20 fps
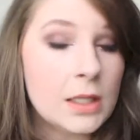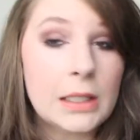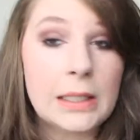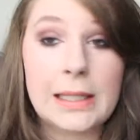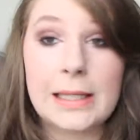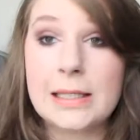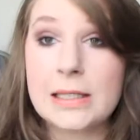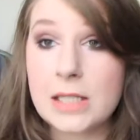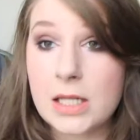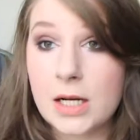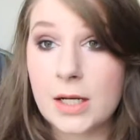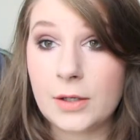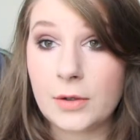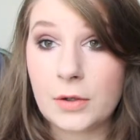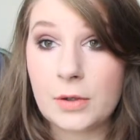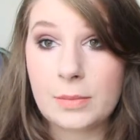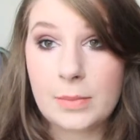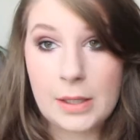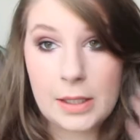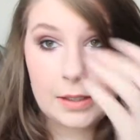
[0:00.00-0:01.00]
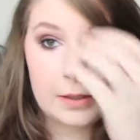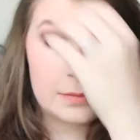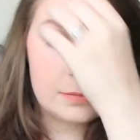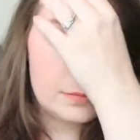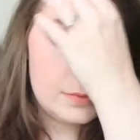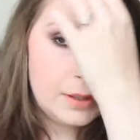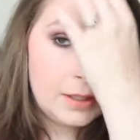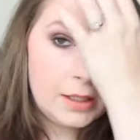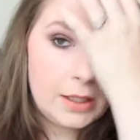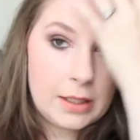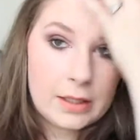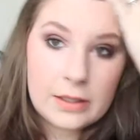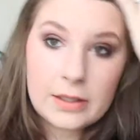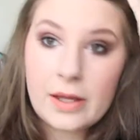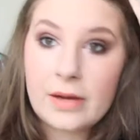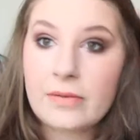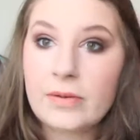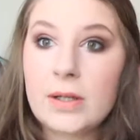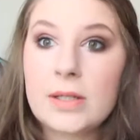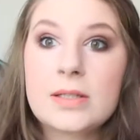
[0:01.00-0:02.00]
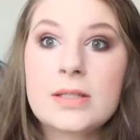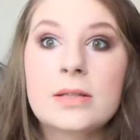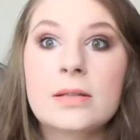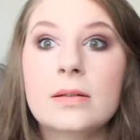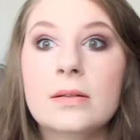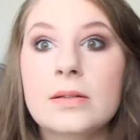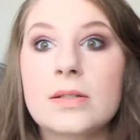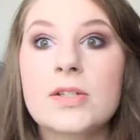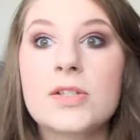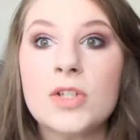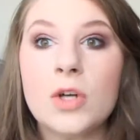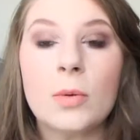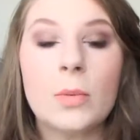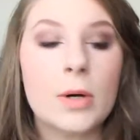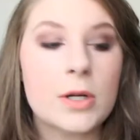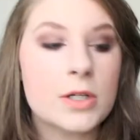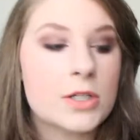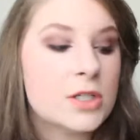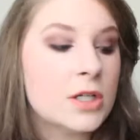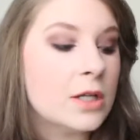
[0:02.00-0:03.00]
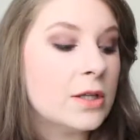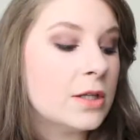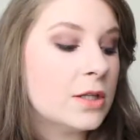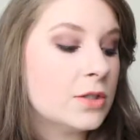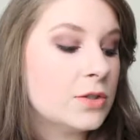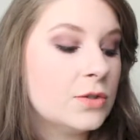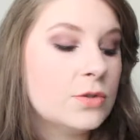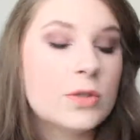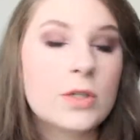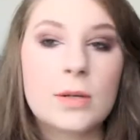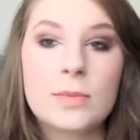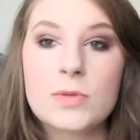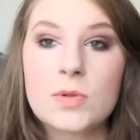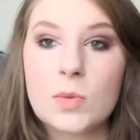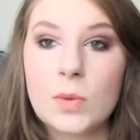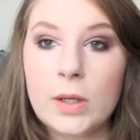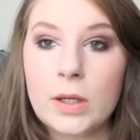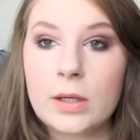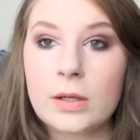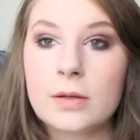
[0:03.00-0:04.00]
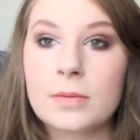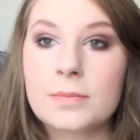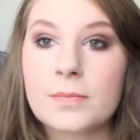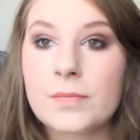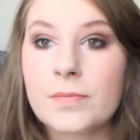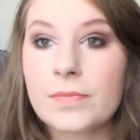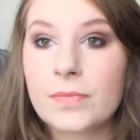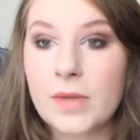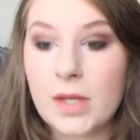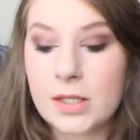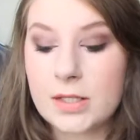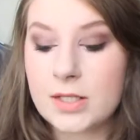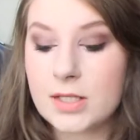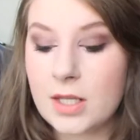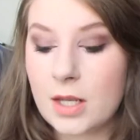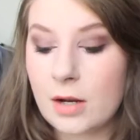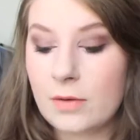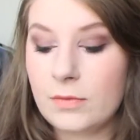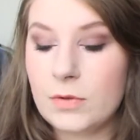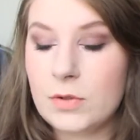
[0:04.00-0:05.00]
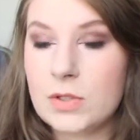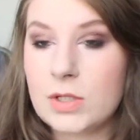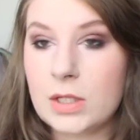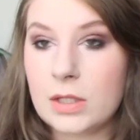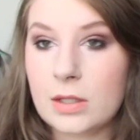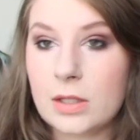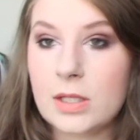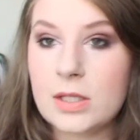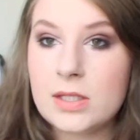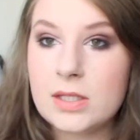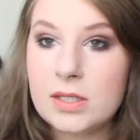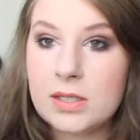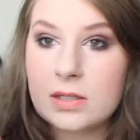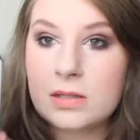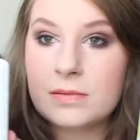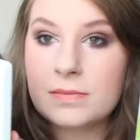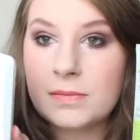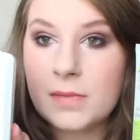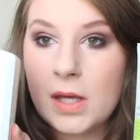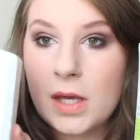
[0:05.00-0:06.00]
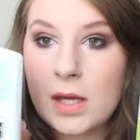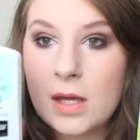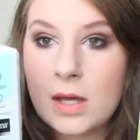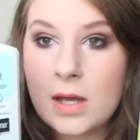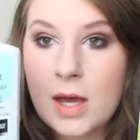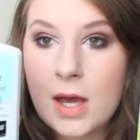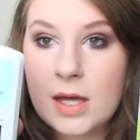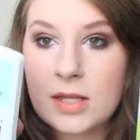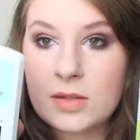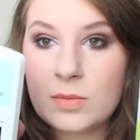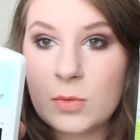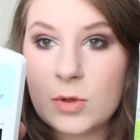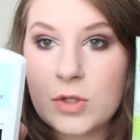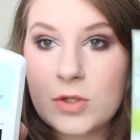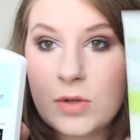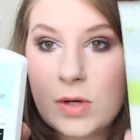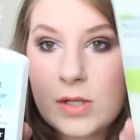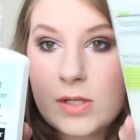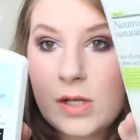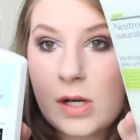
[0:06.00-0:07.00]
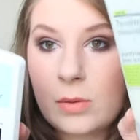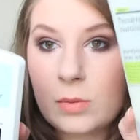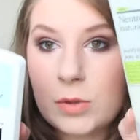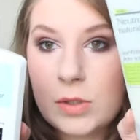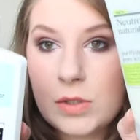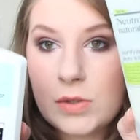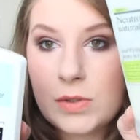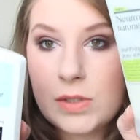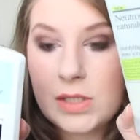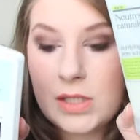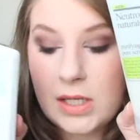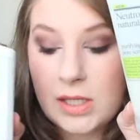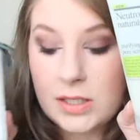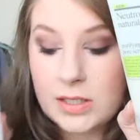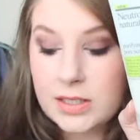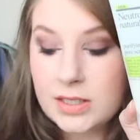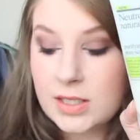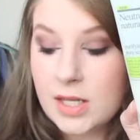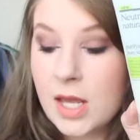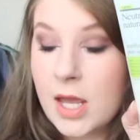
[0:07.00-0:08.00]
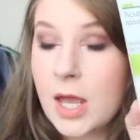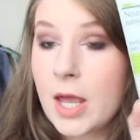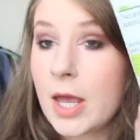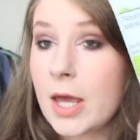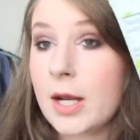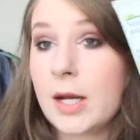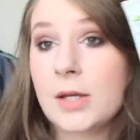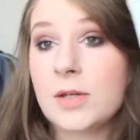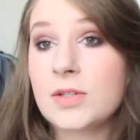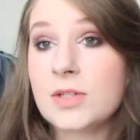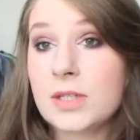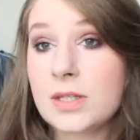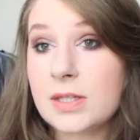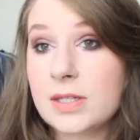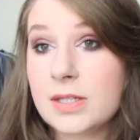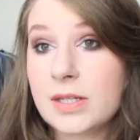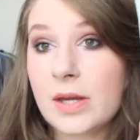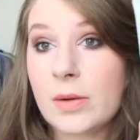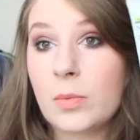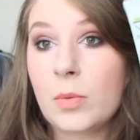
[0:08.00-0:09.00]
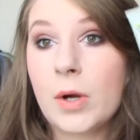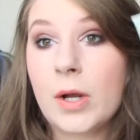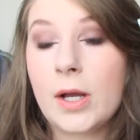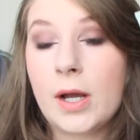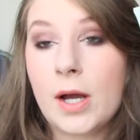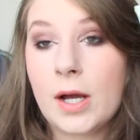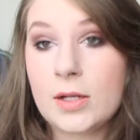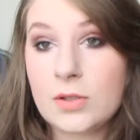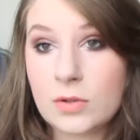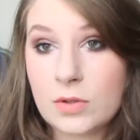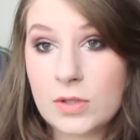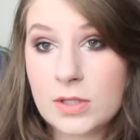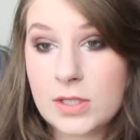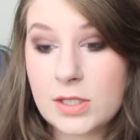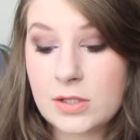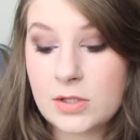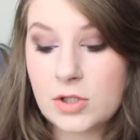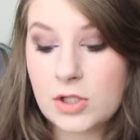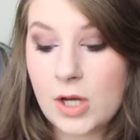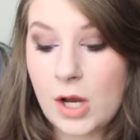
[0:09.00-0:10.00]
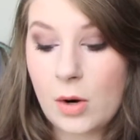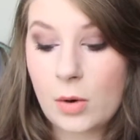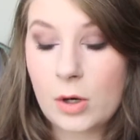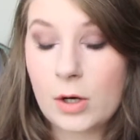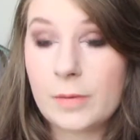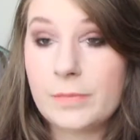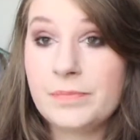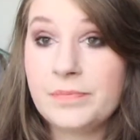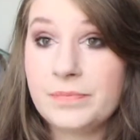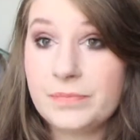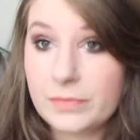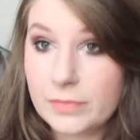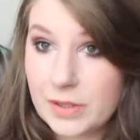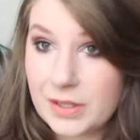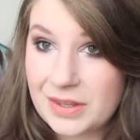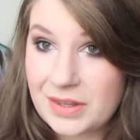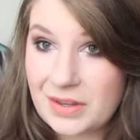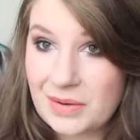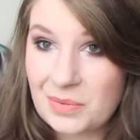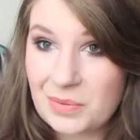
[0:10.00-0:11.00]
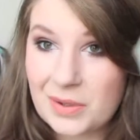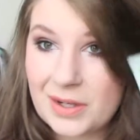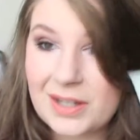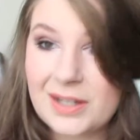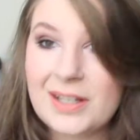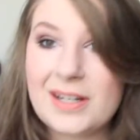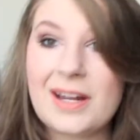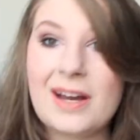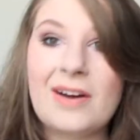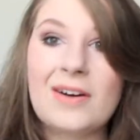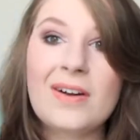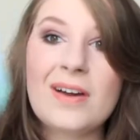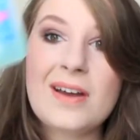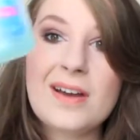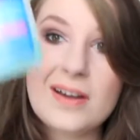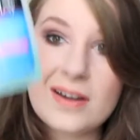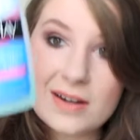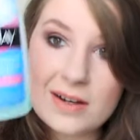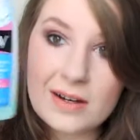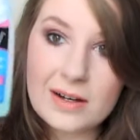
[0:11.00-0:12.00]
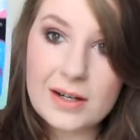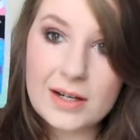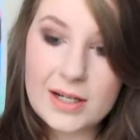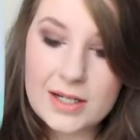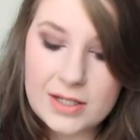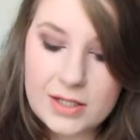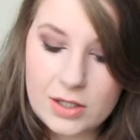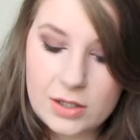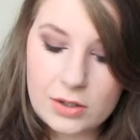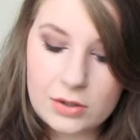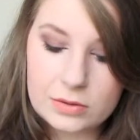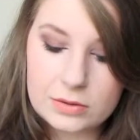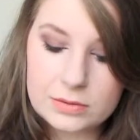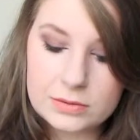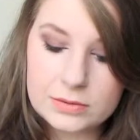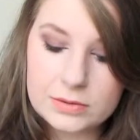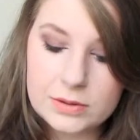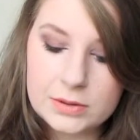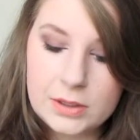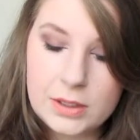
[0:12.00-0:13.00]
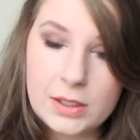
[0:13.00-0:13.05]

and then I go to bed. And I love it so much. And then 2 times a week, instead of using this as a moisturizer, I will use this, and I use it the same way. I do this in the shower, and then when I get out, I tone,